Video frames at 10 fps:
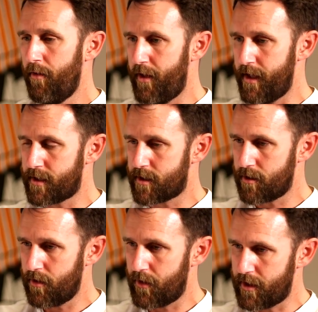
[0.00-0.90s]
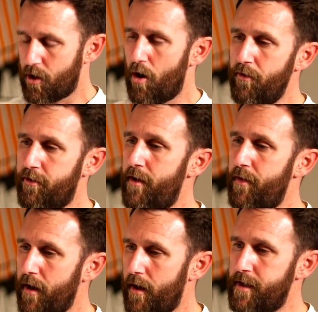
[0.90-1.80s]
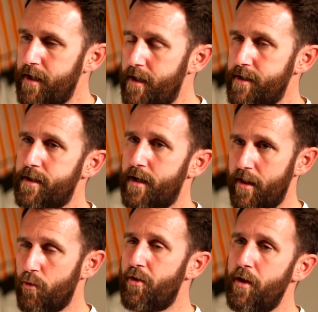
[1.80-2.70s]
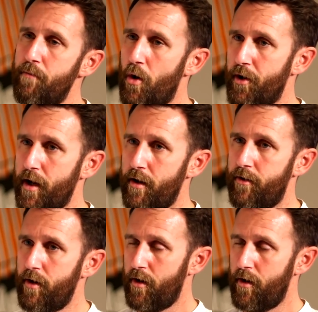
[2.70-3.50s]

this, this content, the ideas, together with the embodied